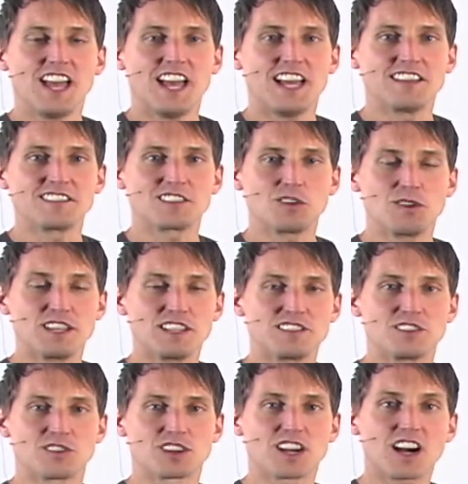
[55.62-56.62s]
And so
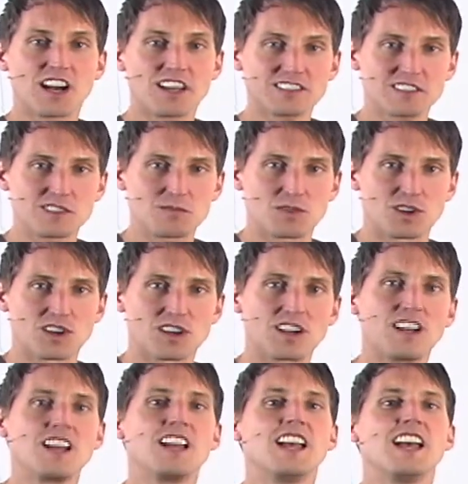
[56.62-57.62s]
it's your customer
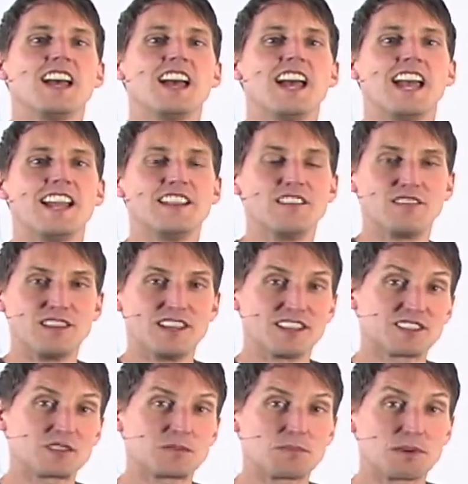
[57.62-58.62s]
and the
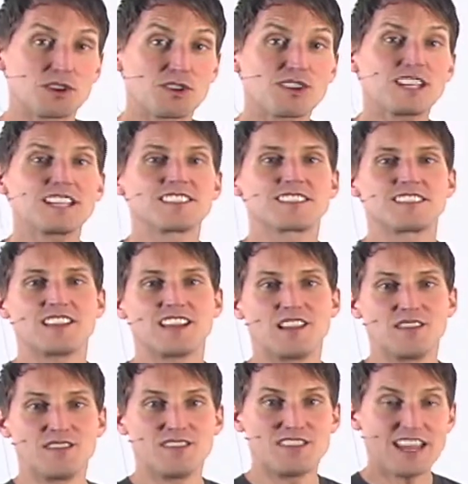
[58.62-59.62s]
experience
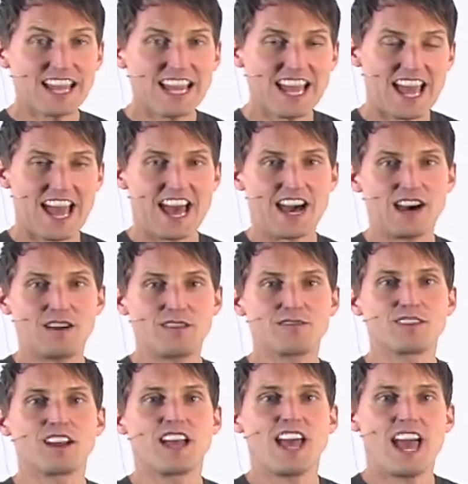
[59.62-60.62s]
that they have